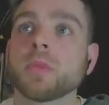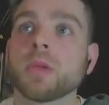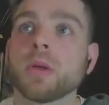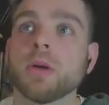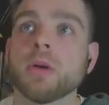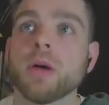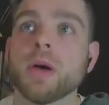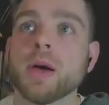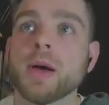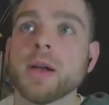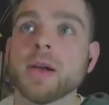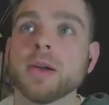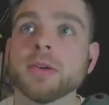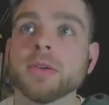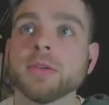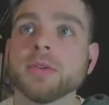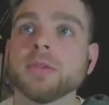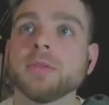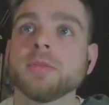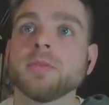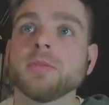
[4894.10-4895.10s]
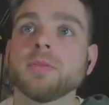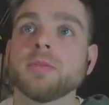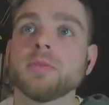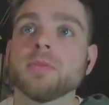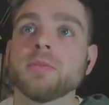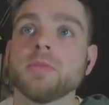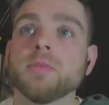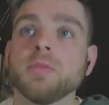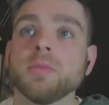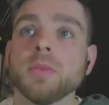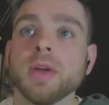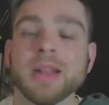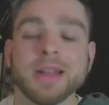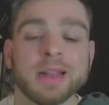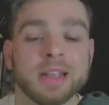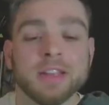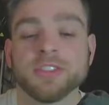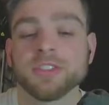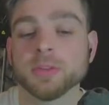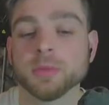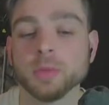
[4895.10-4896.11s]
and it
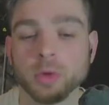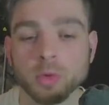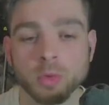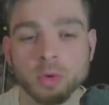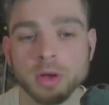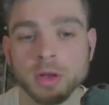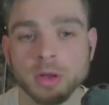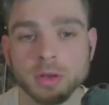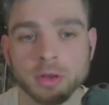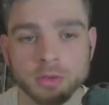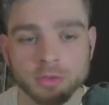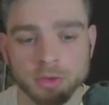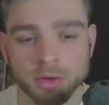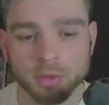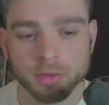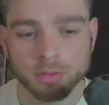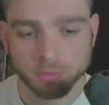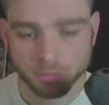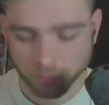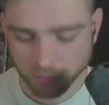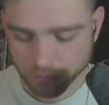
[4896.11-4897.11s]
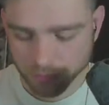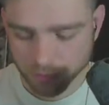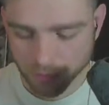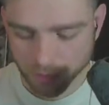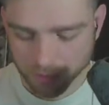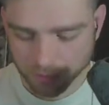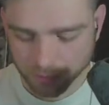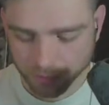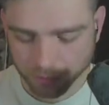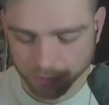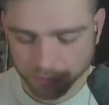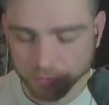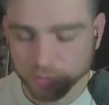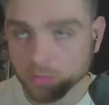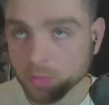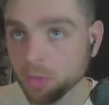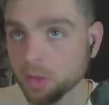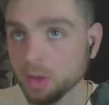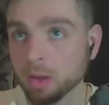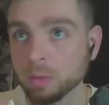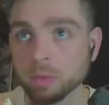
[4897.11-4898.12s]
leads to more work. So
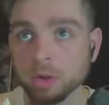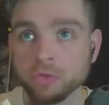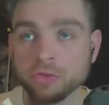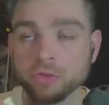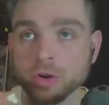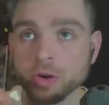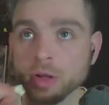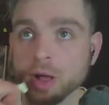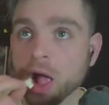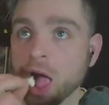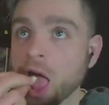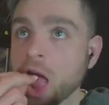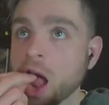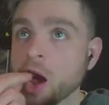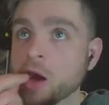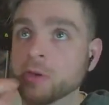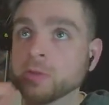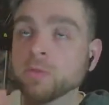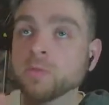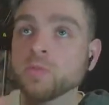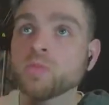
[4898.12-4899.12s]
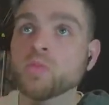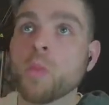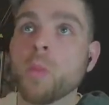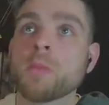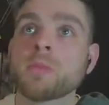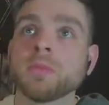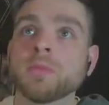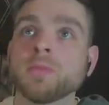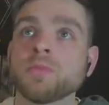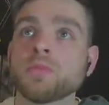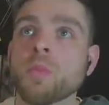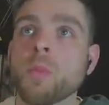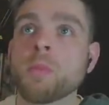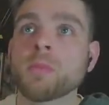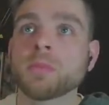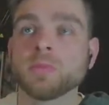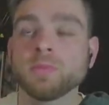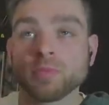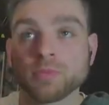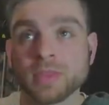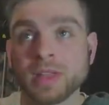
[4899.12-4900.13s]
I'm not trying to...
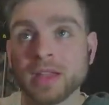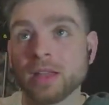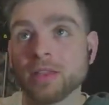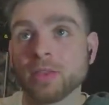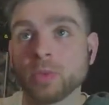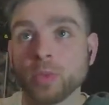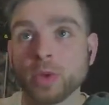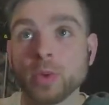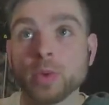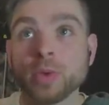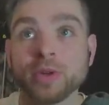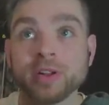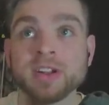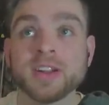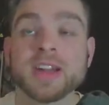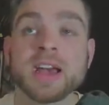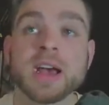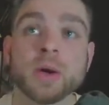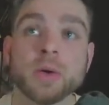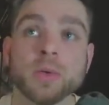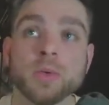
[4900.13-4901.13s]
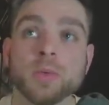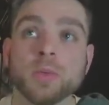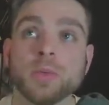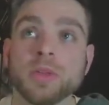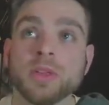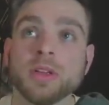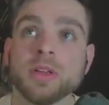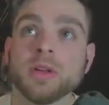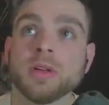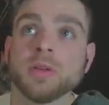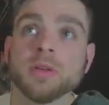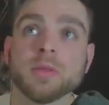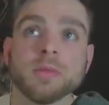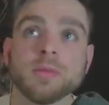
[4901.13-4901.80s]
That we were in and out within